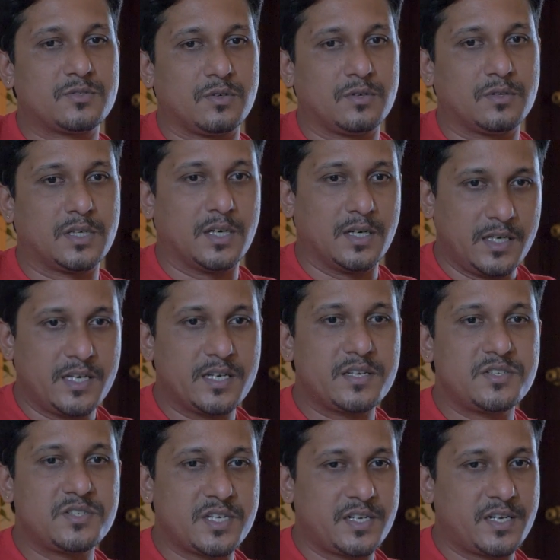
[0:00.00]
So the earlier
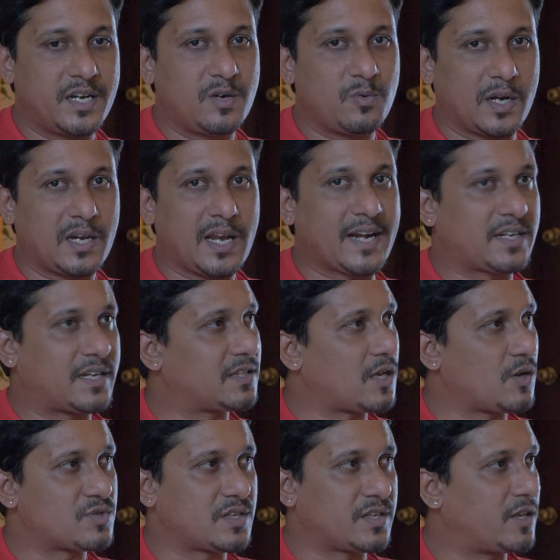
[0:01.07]
engine did
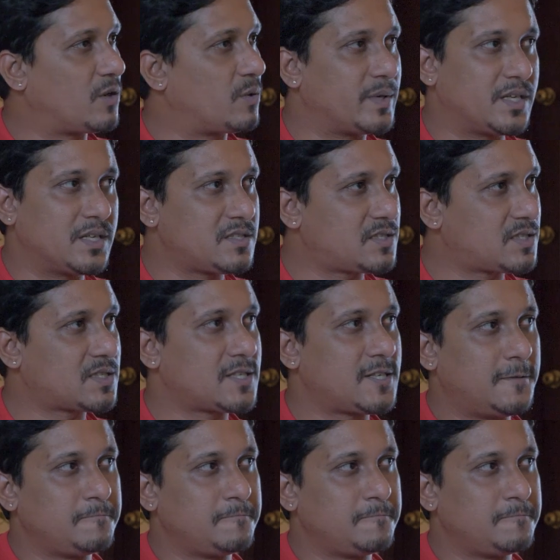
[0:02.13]
110,000 kilometers.